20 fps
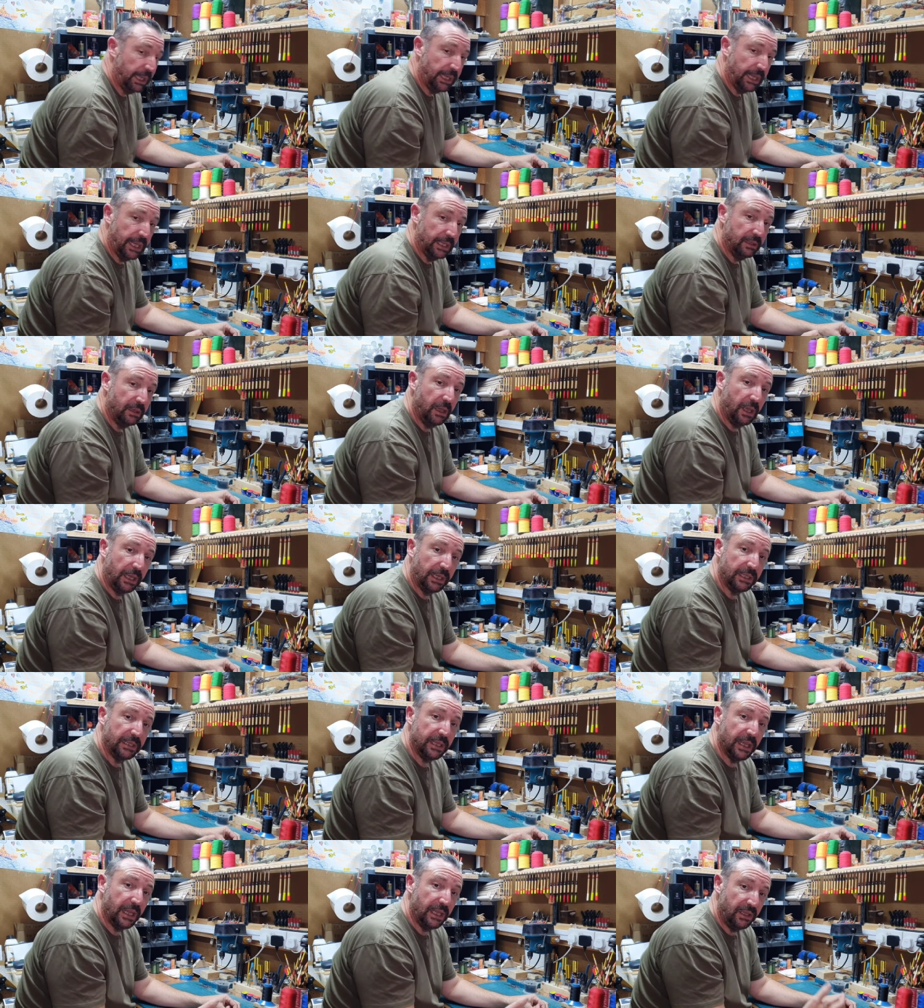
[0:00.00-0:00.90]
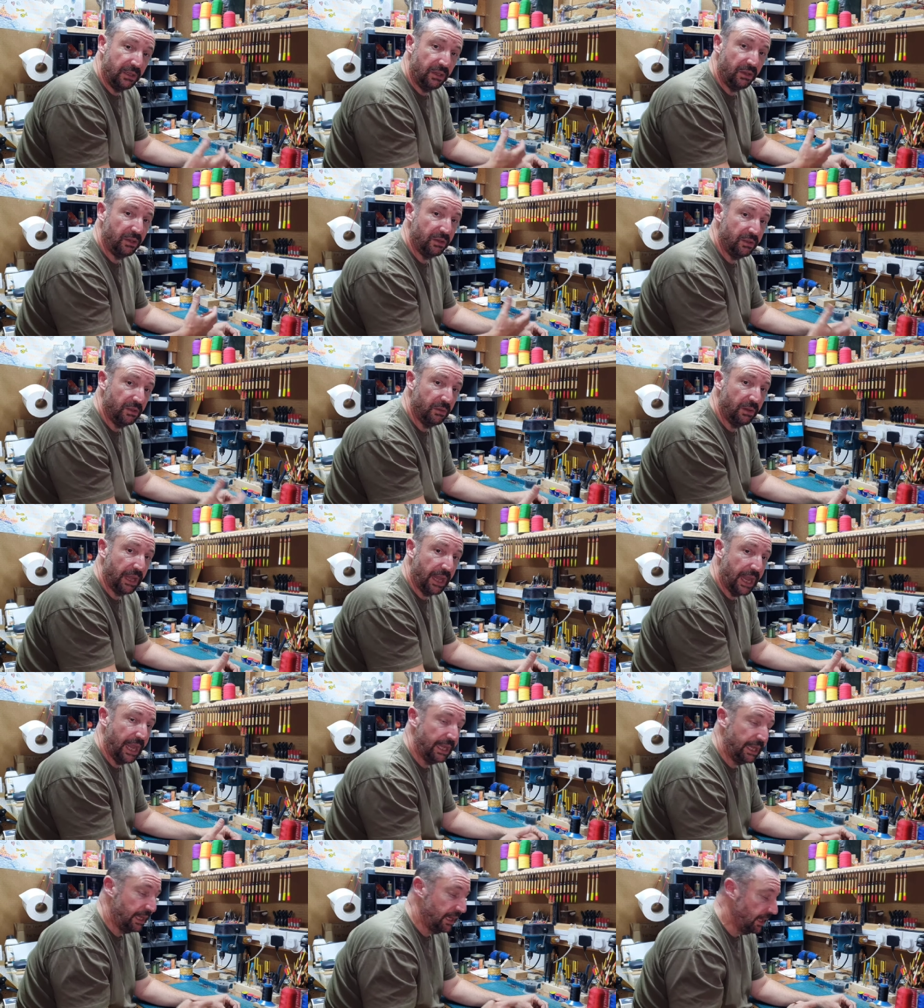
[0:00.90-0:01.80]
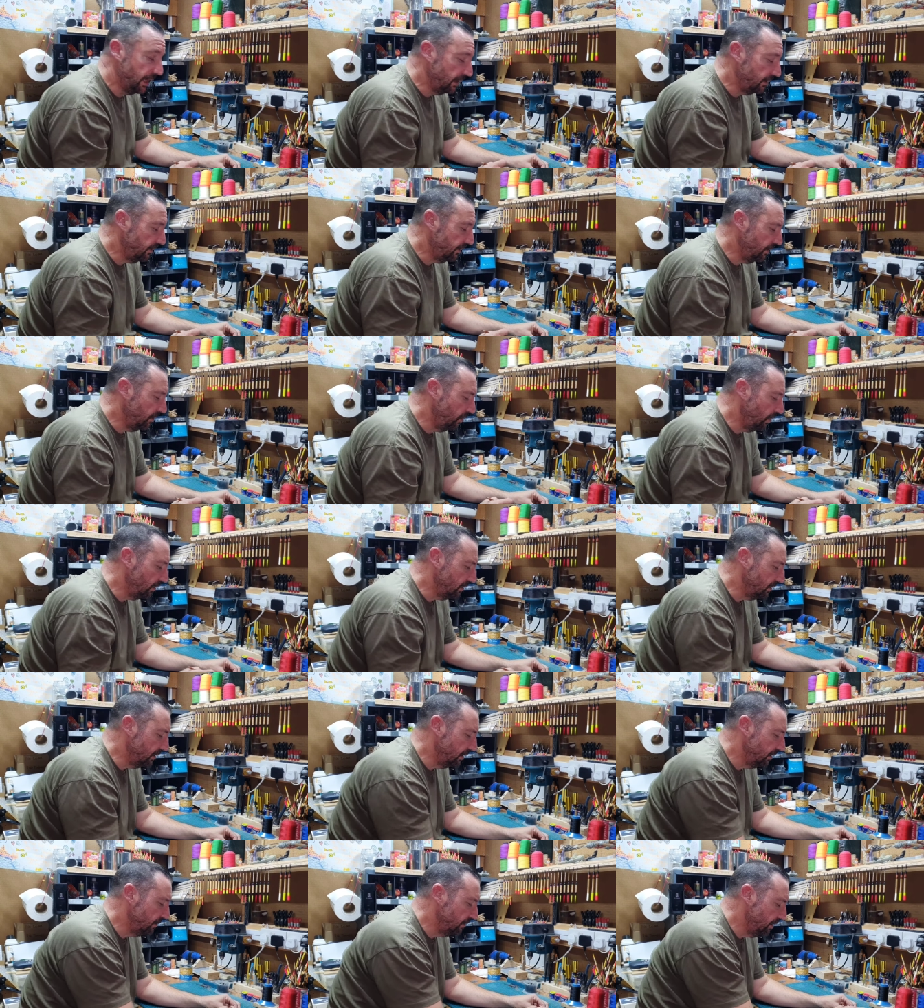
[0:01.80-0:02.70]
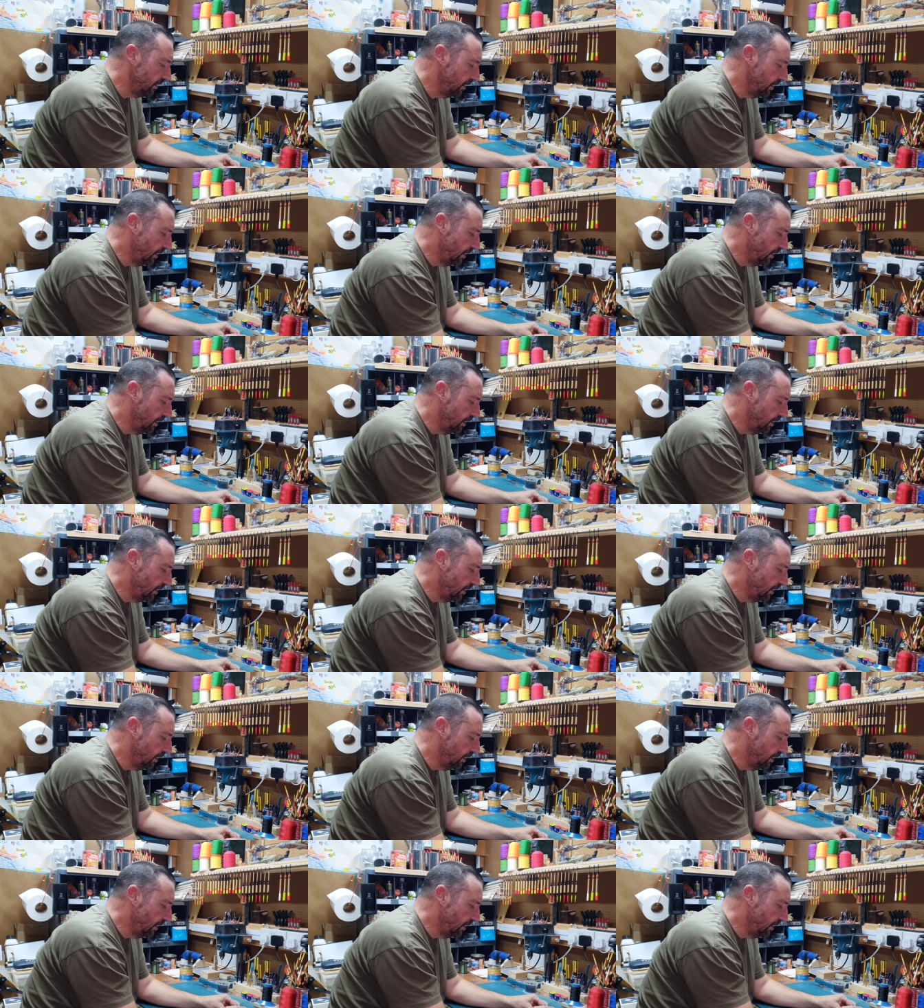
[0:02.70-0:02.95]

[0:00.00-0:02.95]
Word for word: Again, like I say, you can do it any length you want to.